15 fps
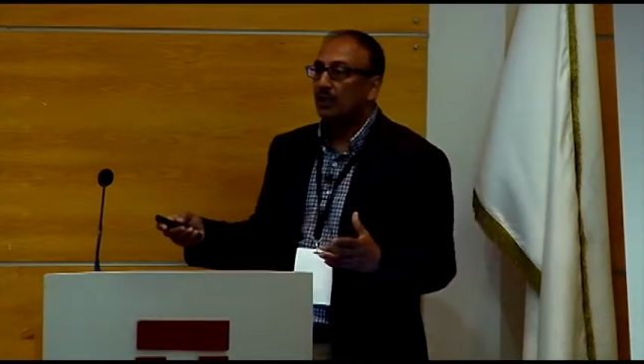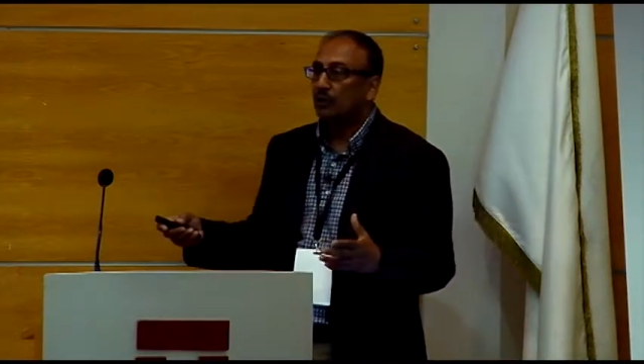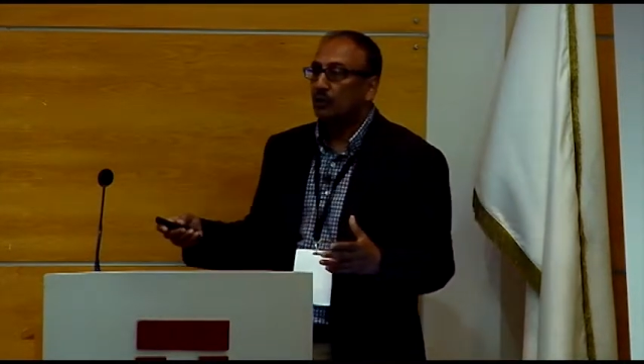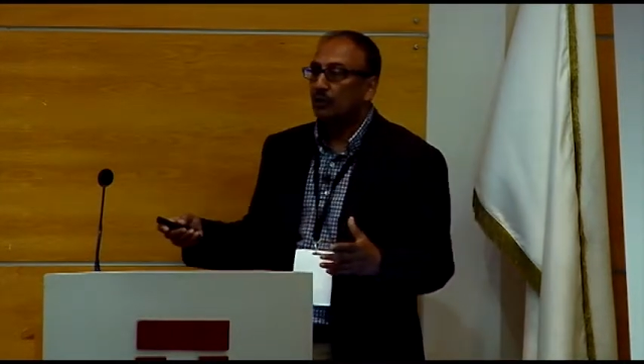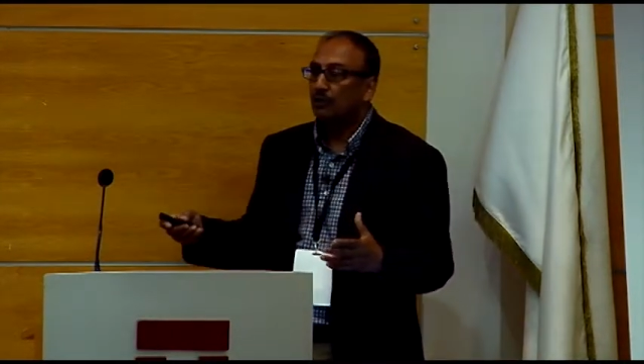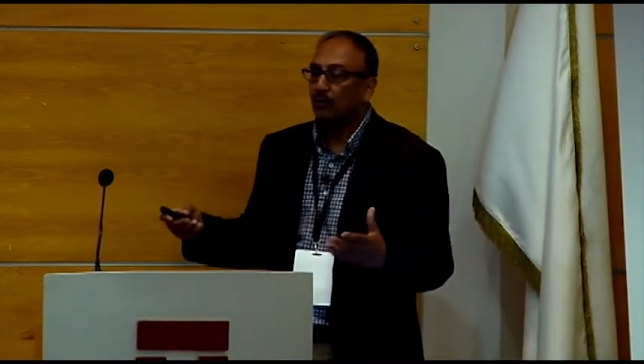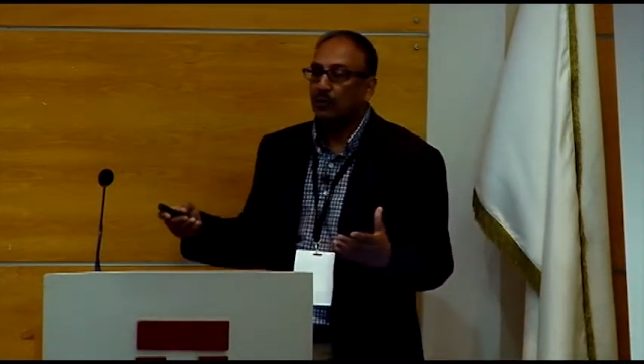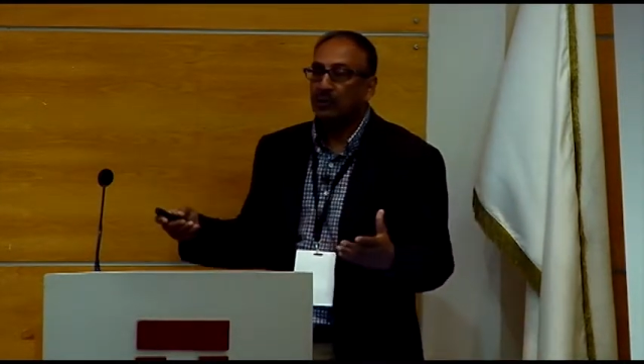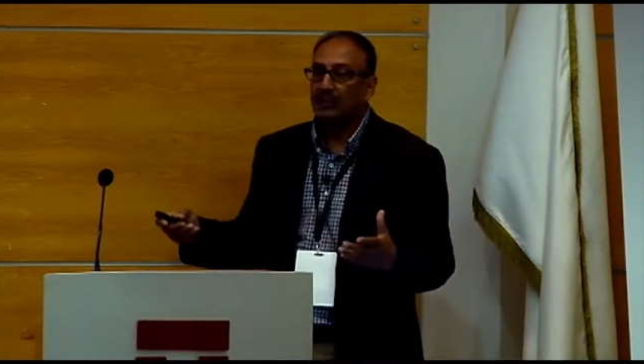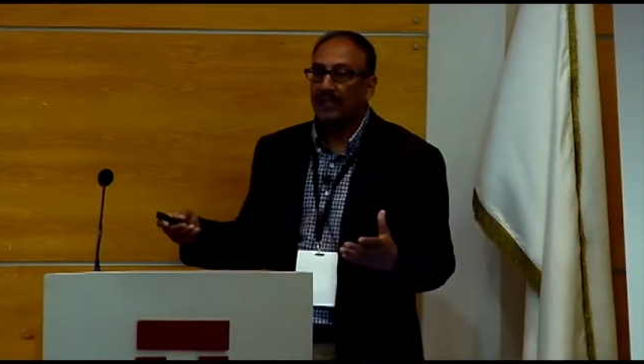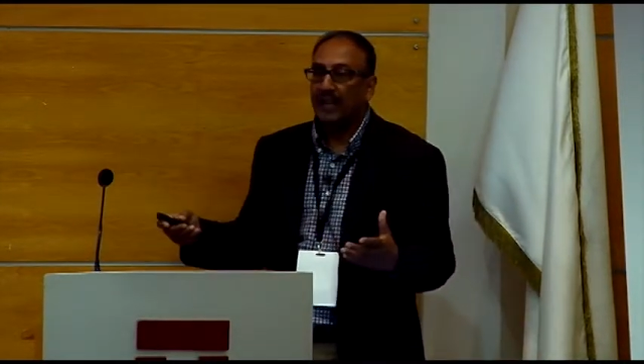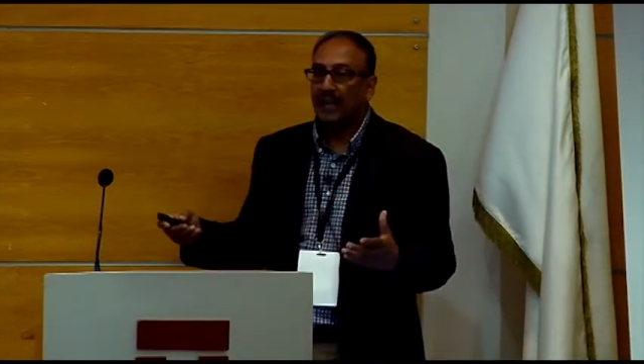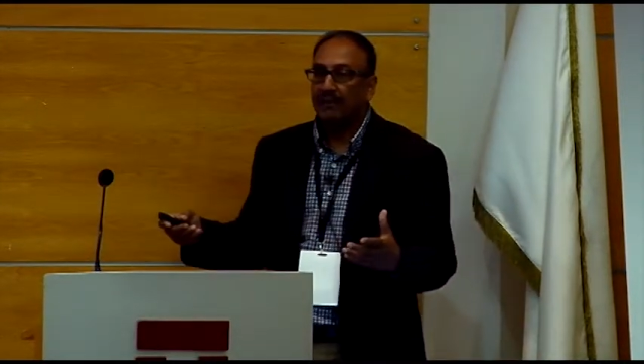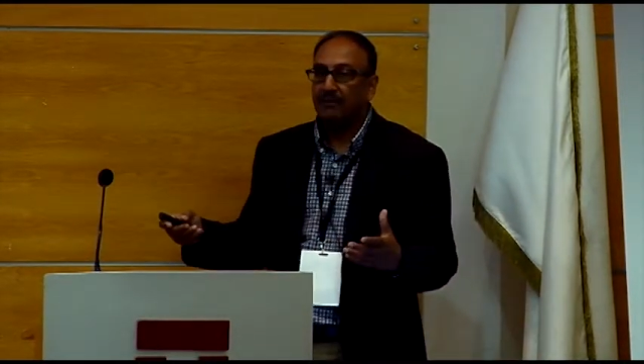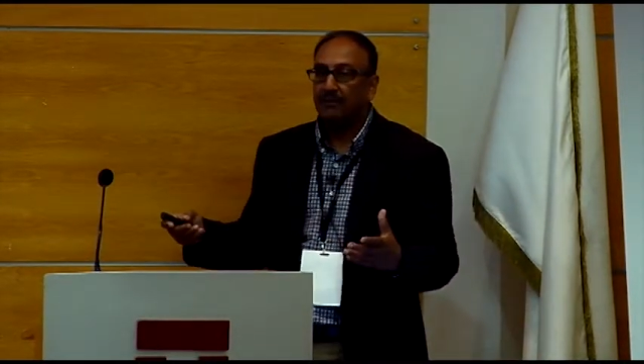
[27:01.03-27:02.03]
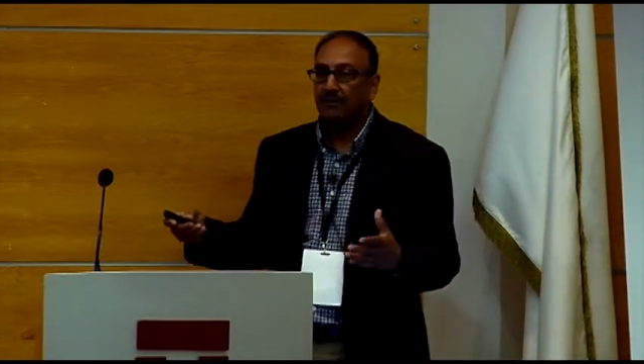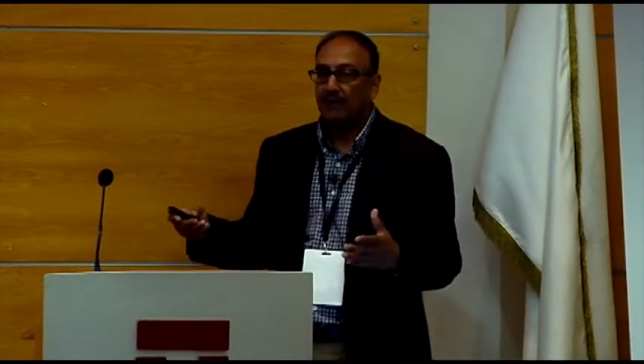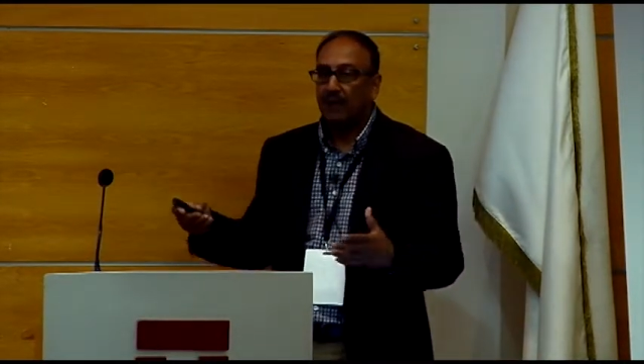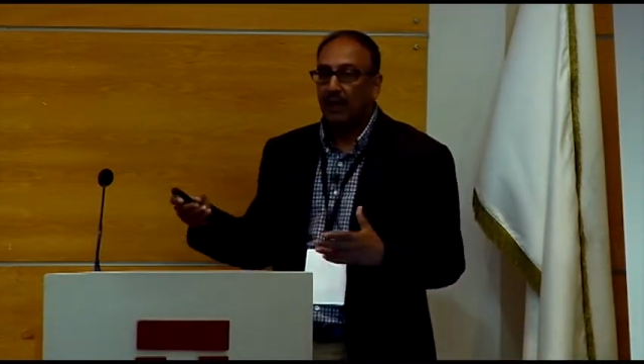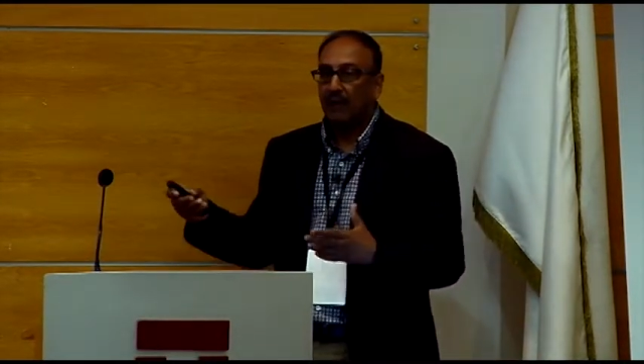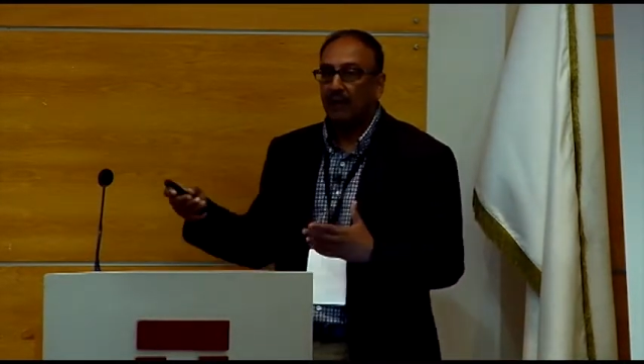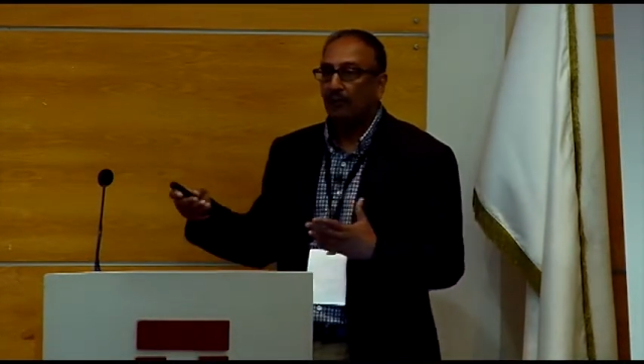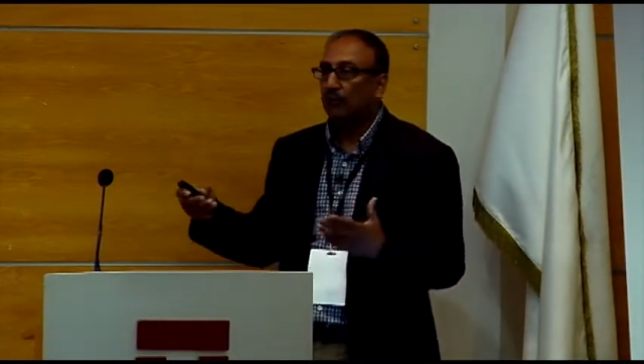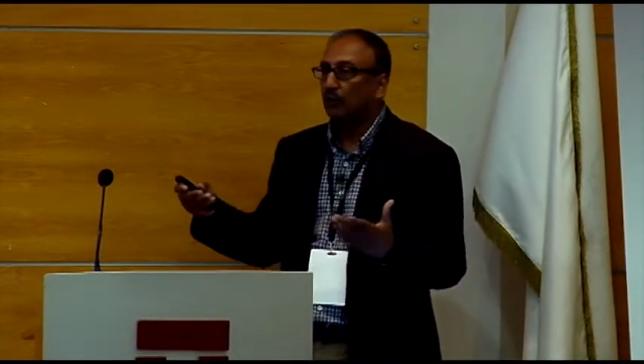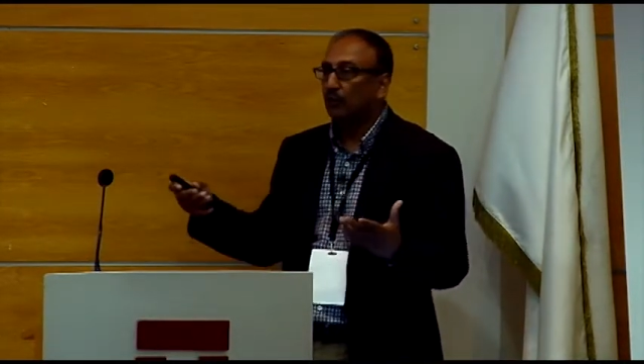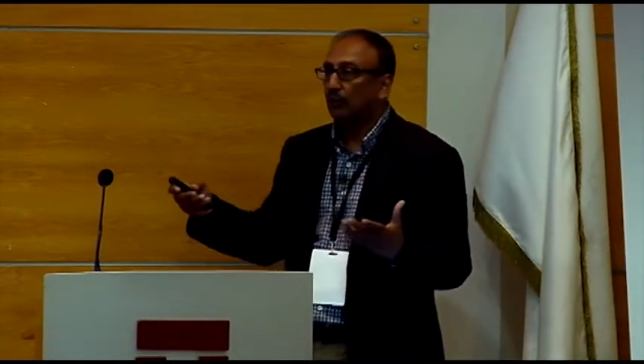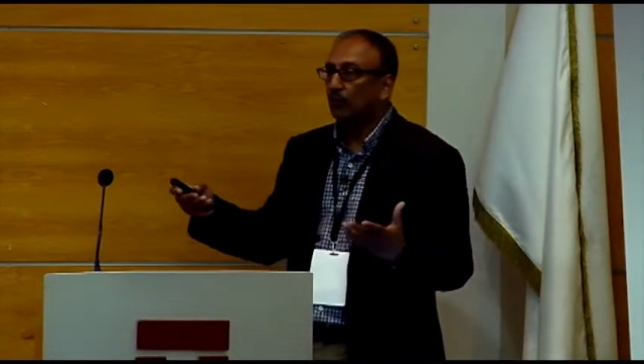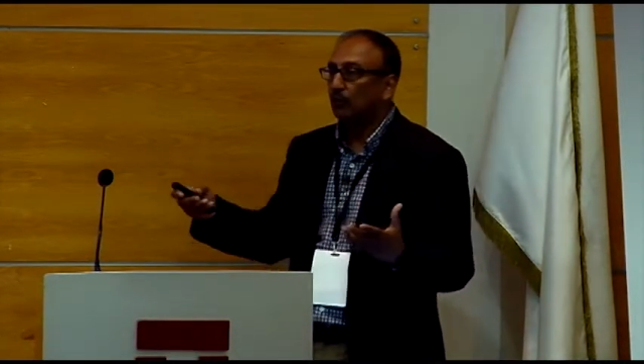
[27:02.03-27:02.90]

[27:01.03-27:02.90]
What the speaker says: so for its life and for the